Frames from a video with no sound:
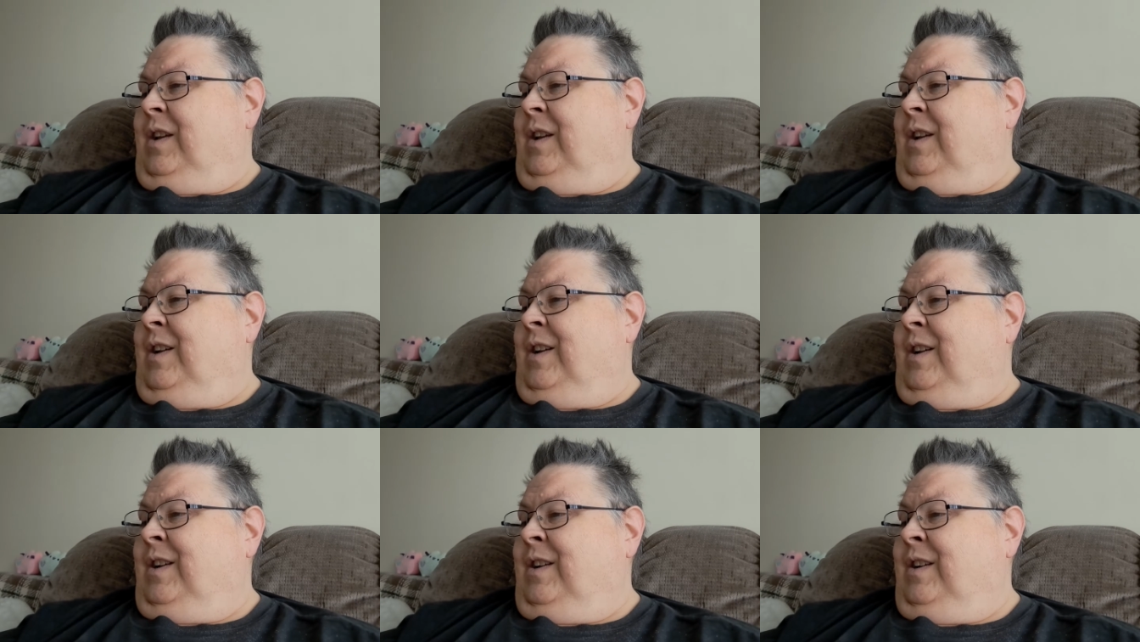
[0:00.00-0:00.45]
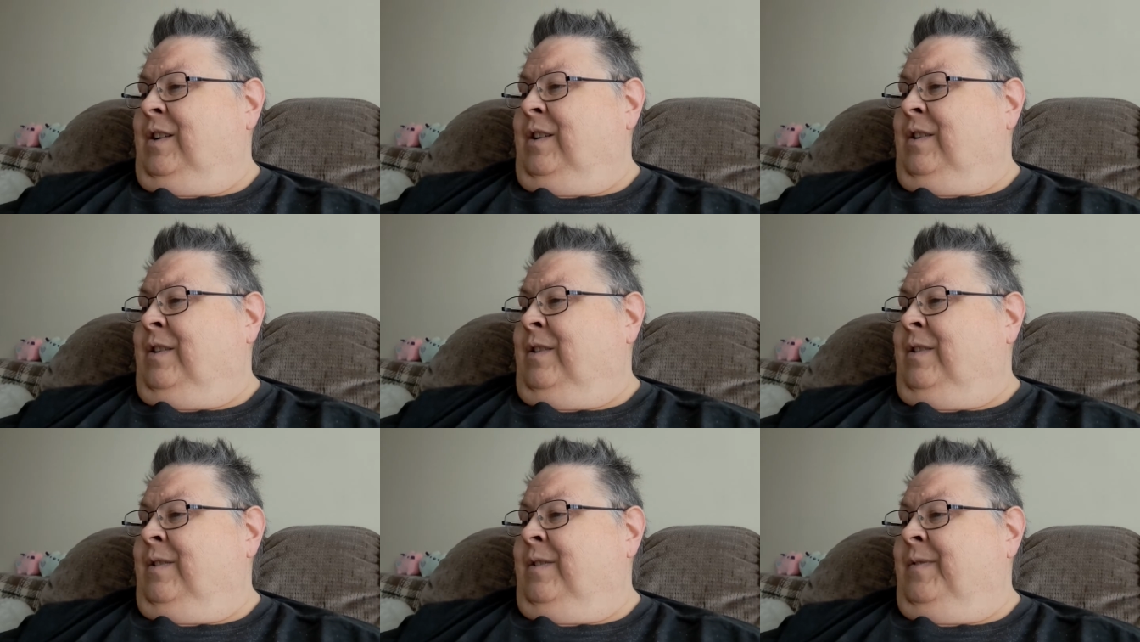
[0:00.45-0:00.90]

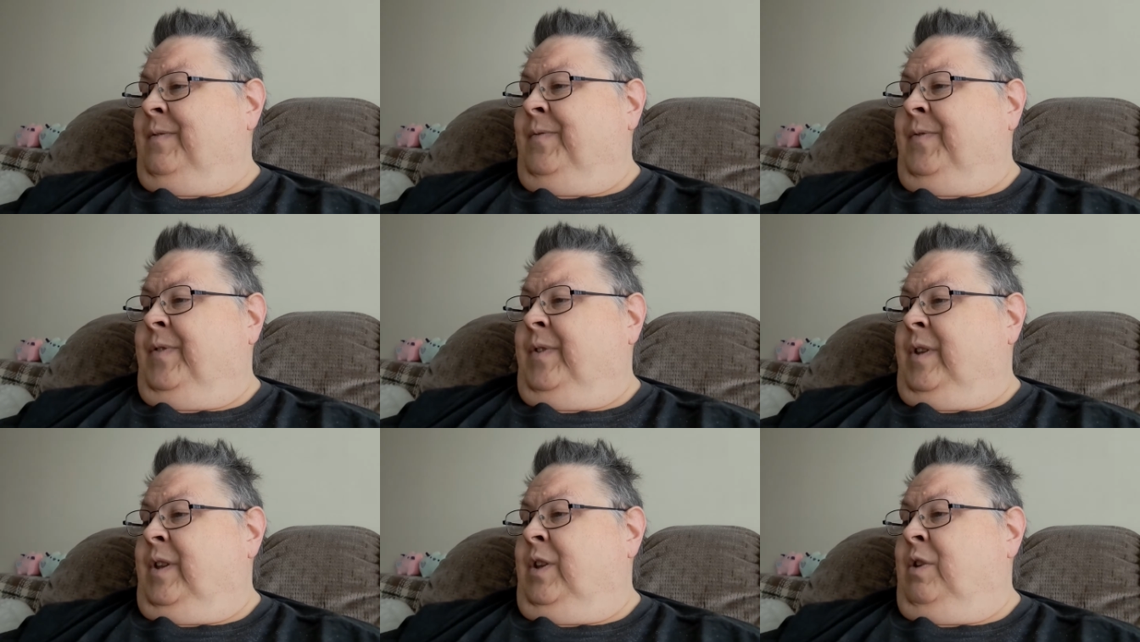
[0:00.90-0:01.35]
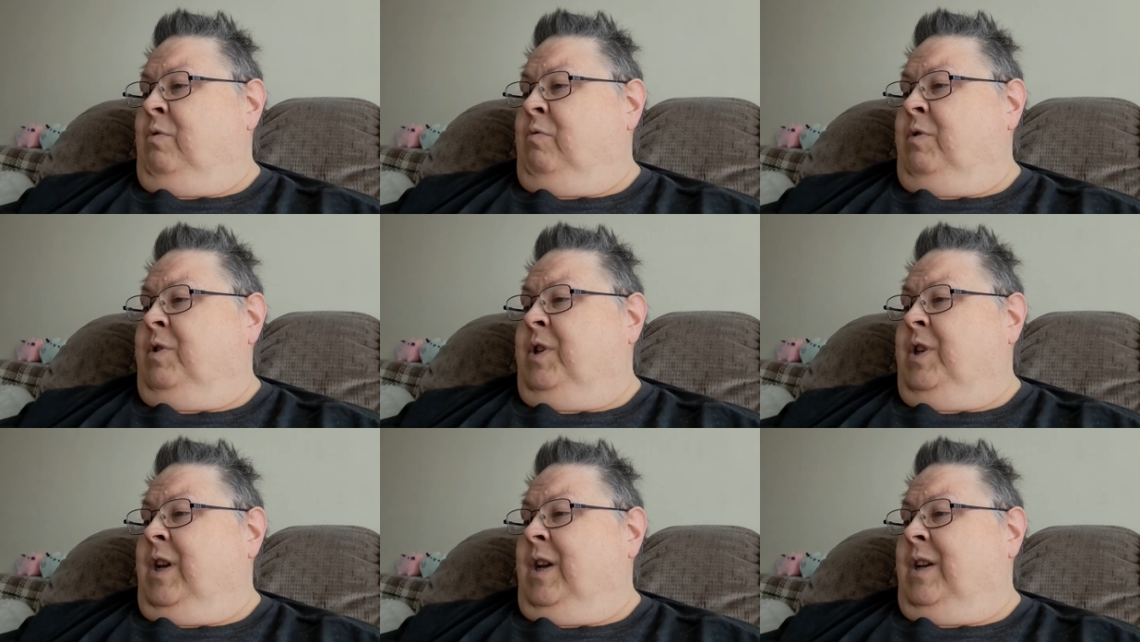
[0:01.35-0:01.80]
Uh,
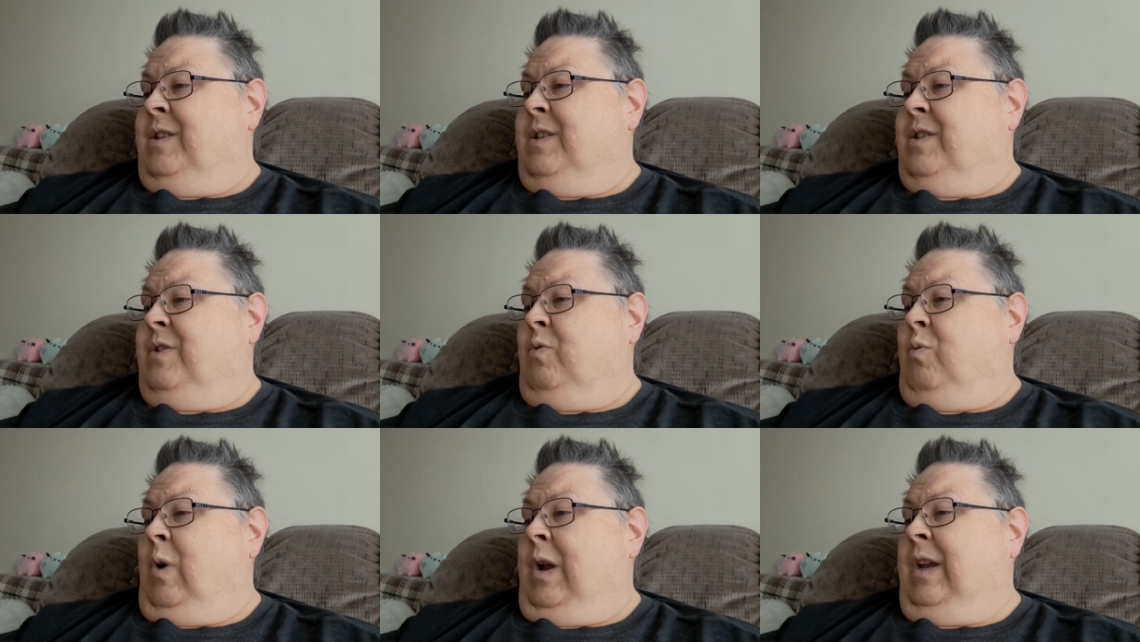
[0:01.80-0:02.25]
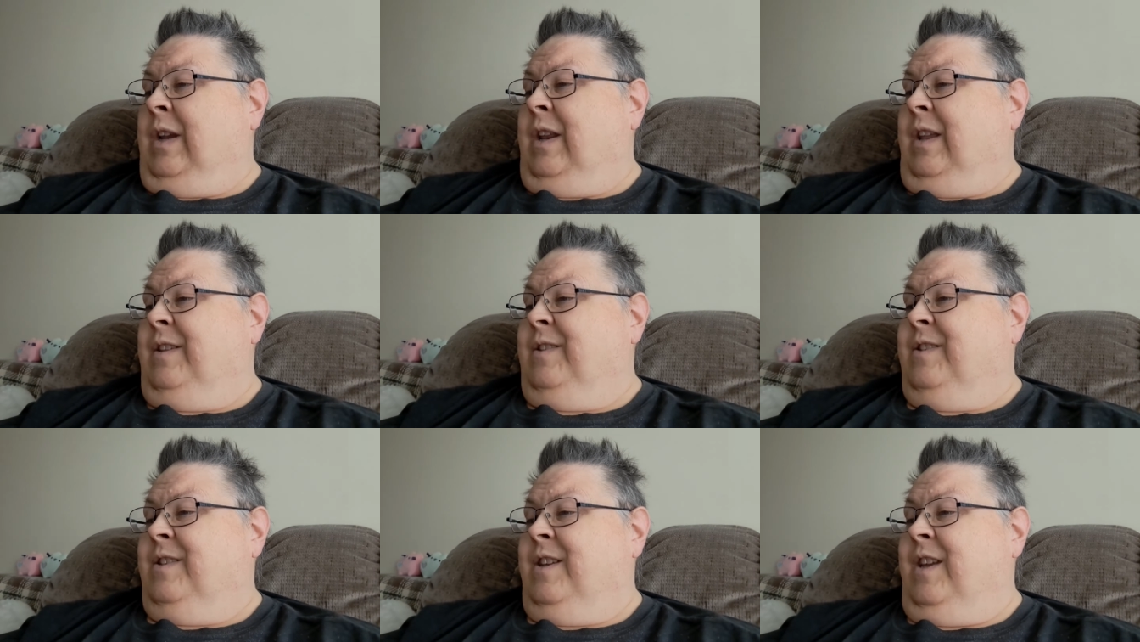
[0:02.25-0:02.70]
you just
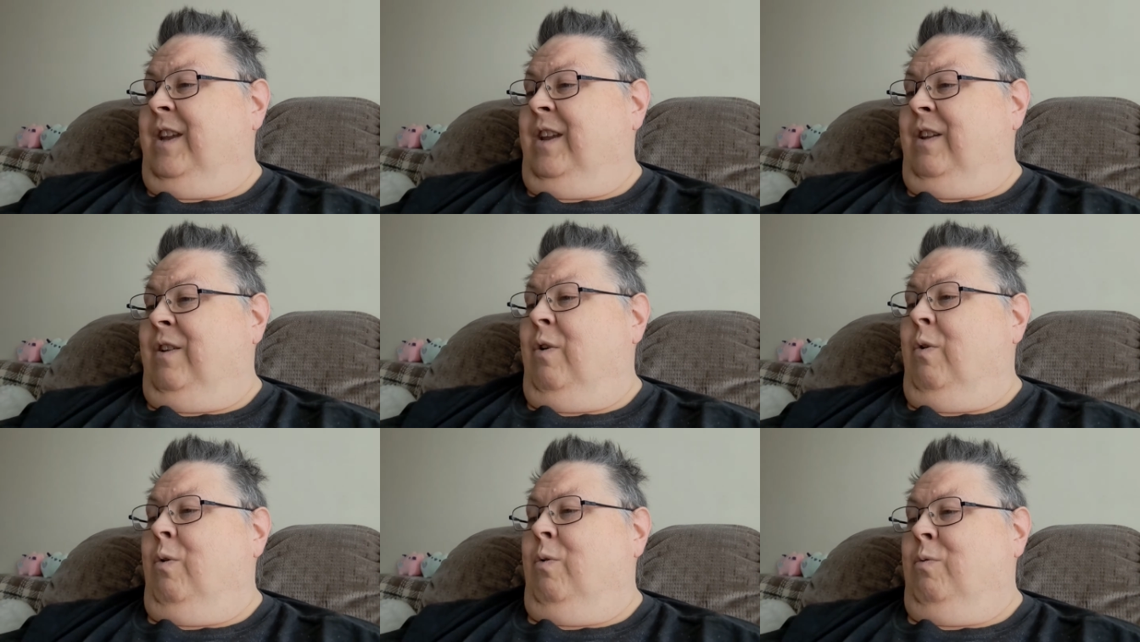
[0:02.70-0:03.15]
wait and see.